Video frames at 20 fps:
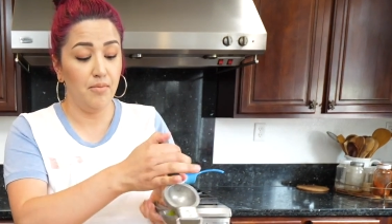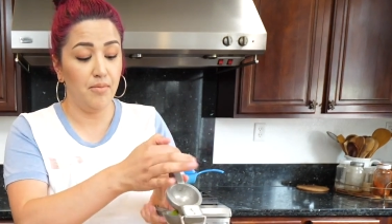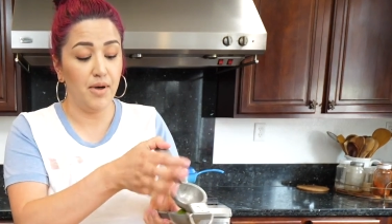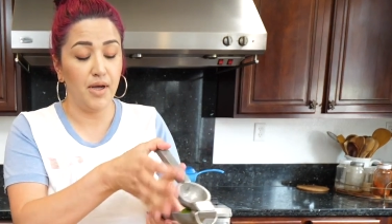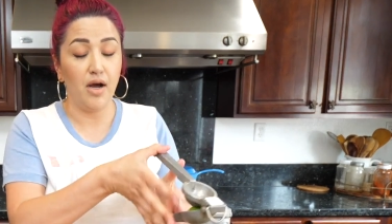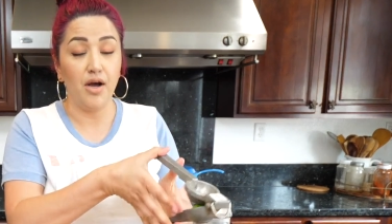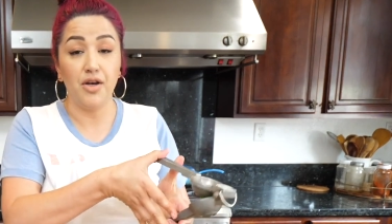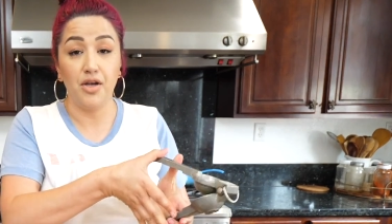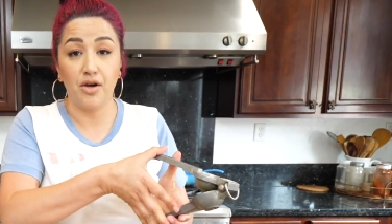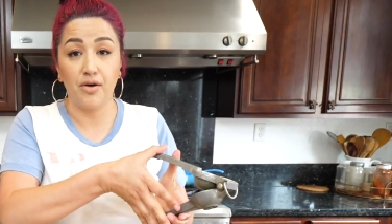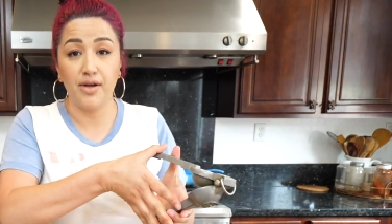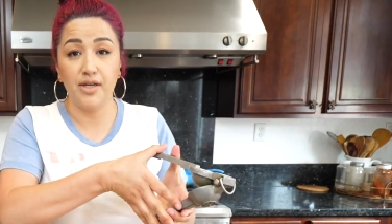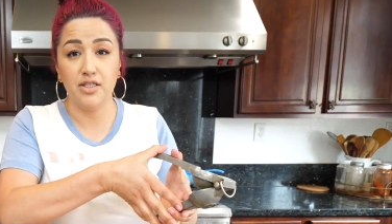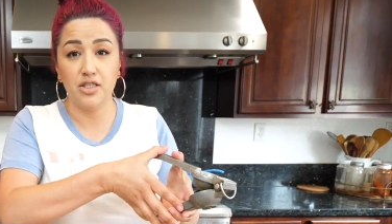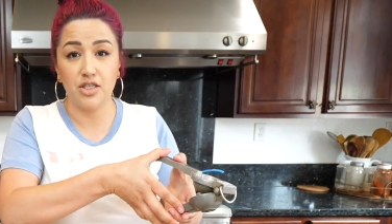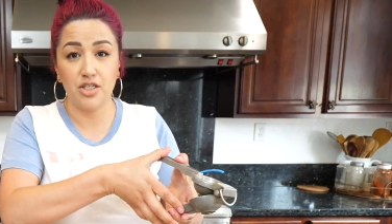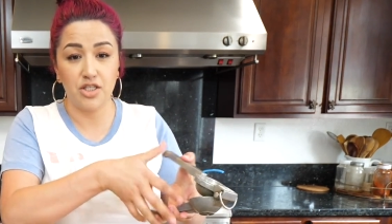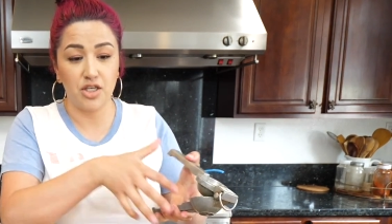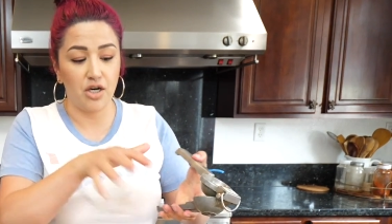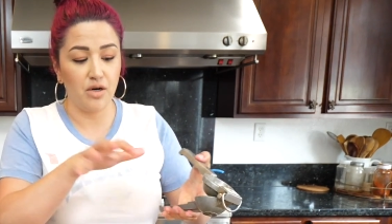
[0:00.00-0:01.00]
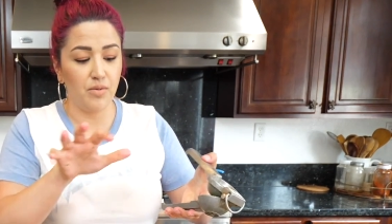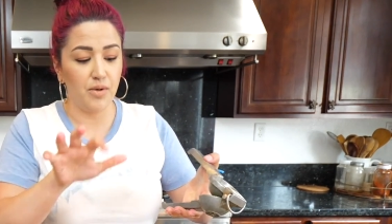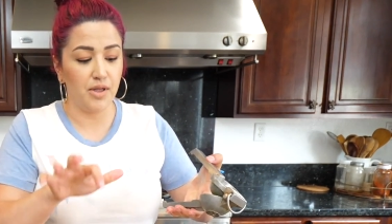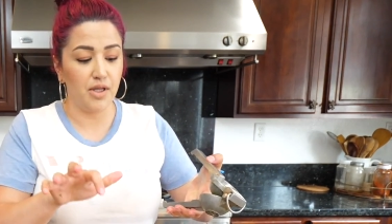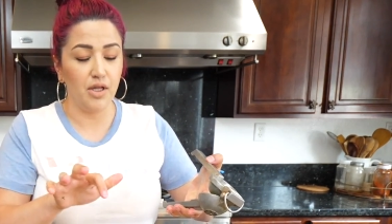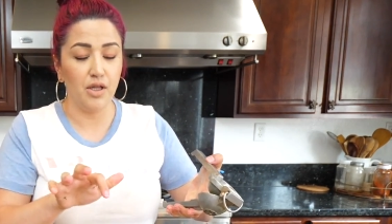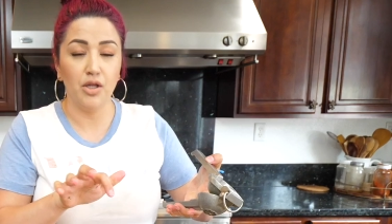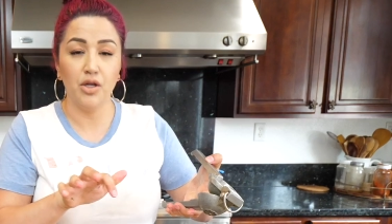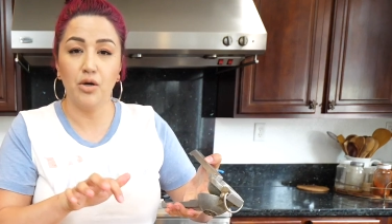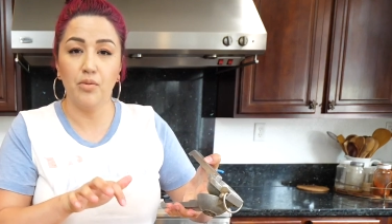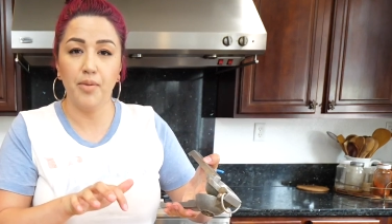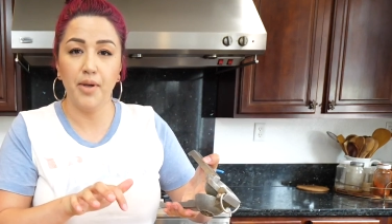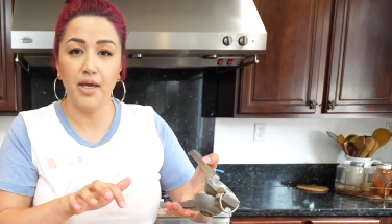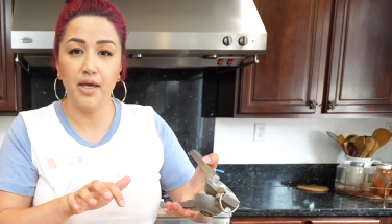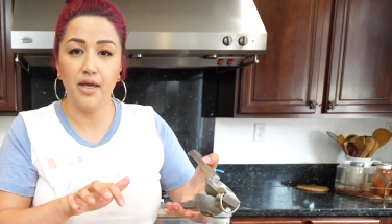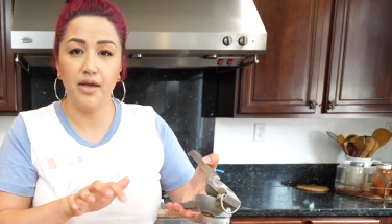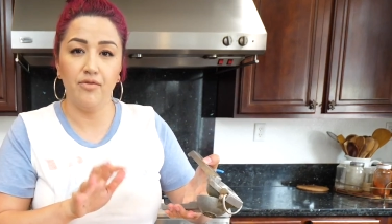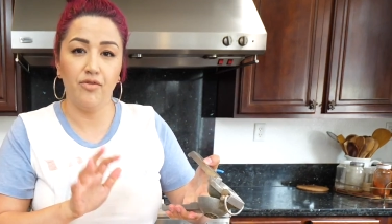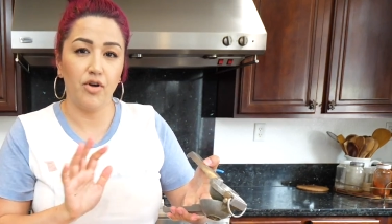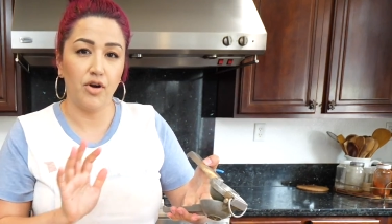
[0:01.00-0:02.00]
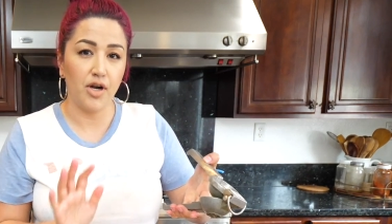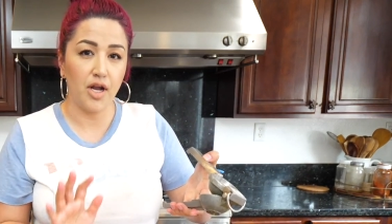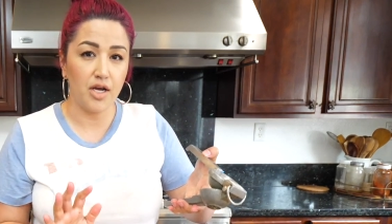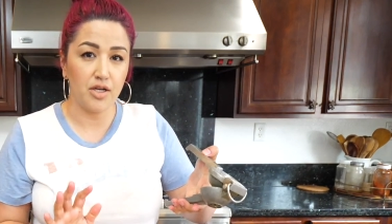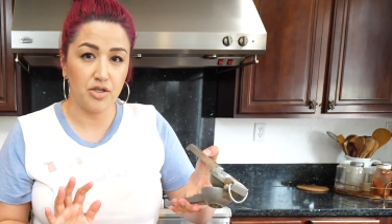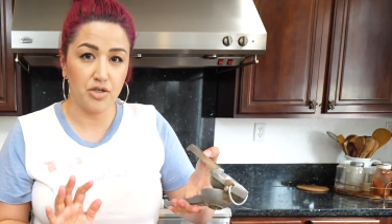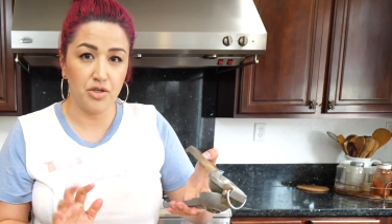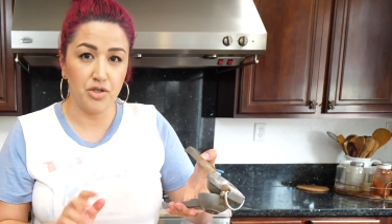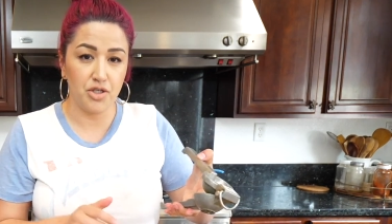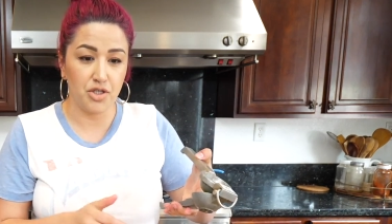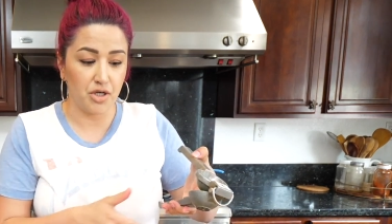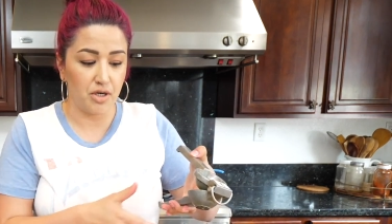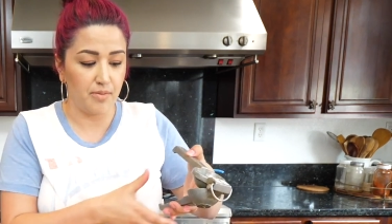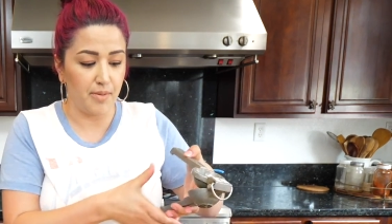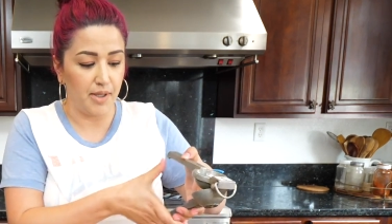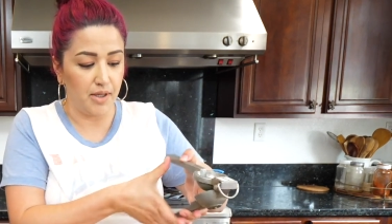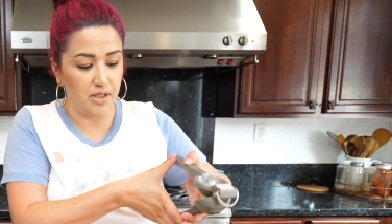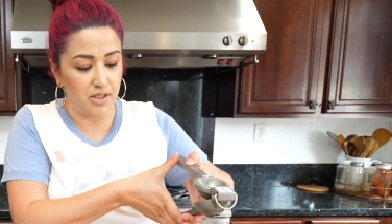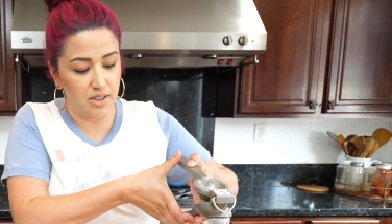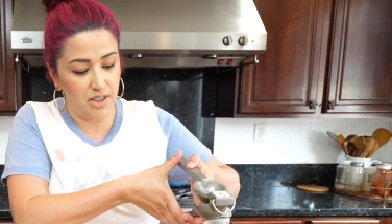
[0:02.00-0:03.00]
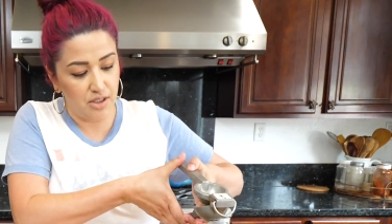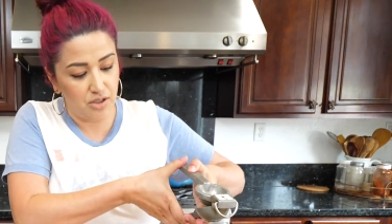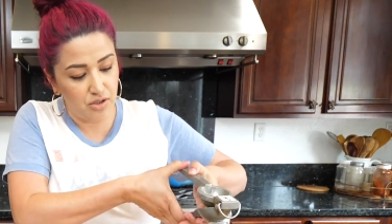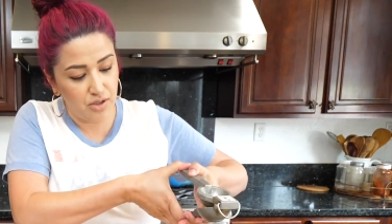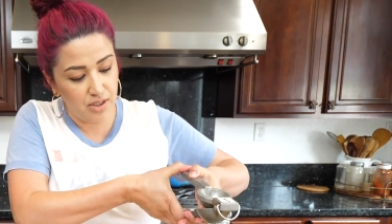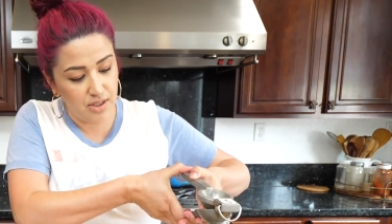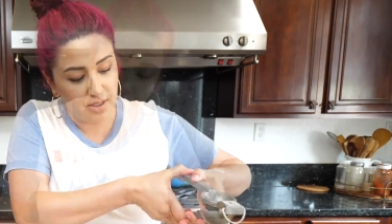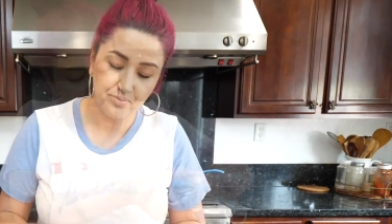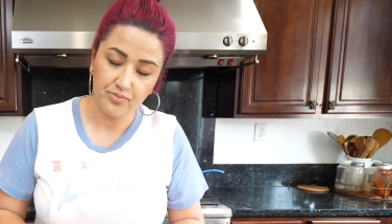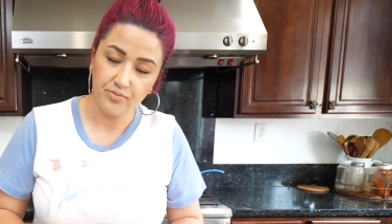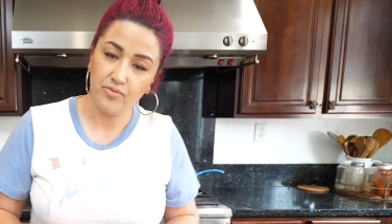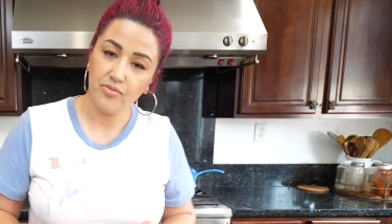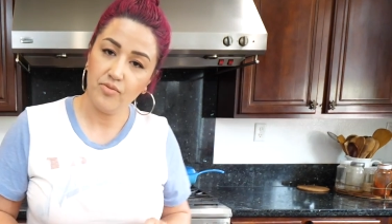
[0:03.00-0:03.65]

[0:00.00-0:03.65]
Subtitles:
but on your end, just start with a little bit if you're not too sure about the citrus.